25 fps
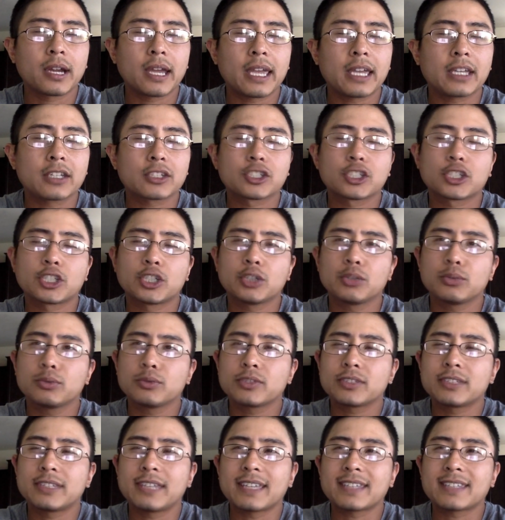shoes
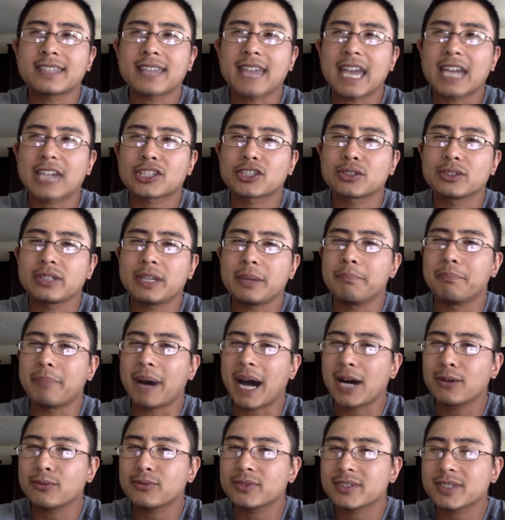that's actually
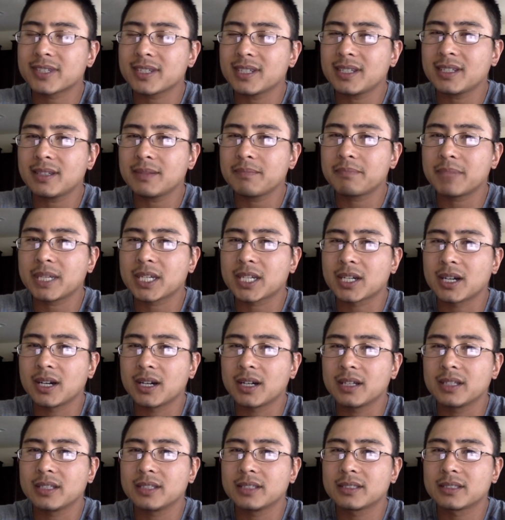bouncy,
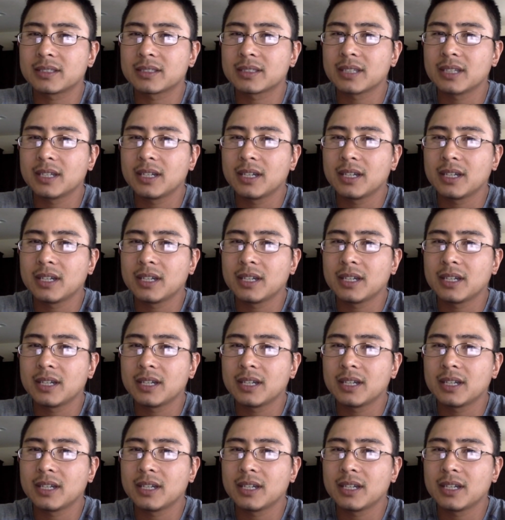because